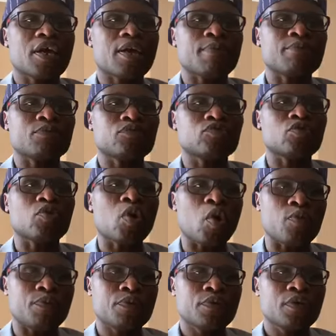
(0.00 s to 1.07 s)
um, to
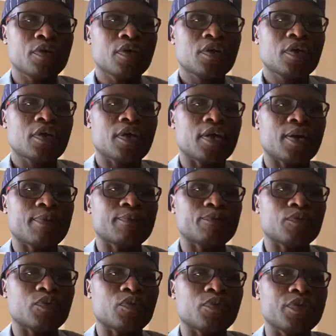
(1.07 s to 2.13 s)
cope
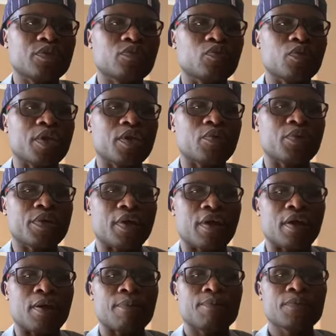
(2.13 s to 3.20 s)
um, with where we
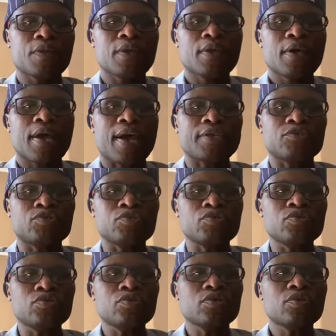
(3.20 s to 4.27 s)
are. I
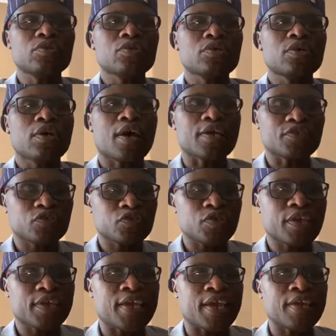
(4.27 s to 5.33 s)
do ask
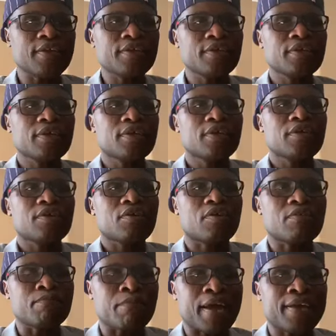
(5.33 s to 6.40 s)
you again
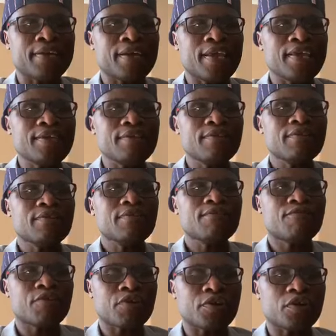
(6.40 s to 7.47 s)
on Monday,
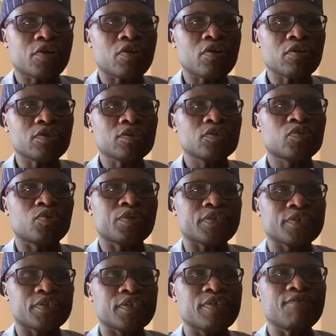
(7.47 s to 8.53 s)
4 o'clock, you will
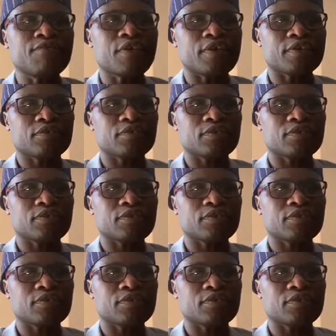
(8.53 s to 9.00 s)
receive